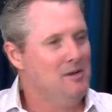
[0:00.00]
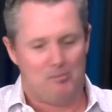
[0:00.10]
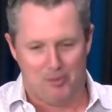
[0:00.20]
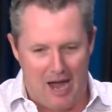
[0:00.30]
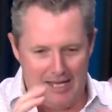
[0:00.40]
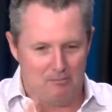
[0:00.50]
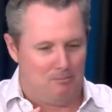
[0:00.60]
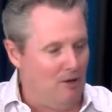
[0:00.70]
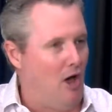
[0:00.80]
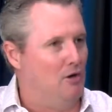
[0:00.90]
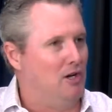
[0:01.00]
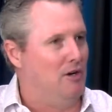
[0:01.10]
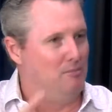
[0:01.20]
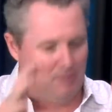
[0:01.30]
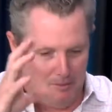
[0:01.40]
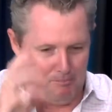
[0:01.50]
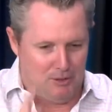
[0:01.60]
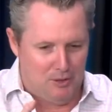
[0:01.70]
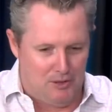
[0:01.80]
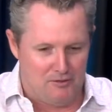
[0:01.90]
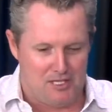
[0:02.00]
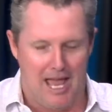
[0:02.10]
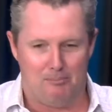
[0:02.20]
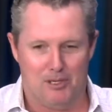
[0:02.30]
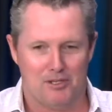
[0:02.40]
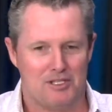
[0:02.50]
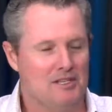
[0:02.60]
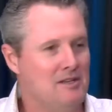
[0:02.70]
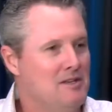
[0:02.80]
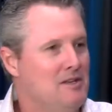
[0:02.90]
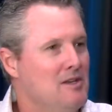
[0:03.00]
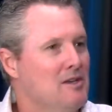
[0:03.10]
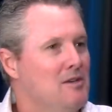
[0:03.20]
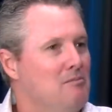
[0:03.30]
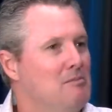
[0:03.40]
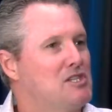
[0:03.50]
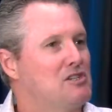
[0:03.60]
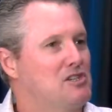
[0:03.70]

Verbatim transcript: bright logo, blue of Zappos. Mrs.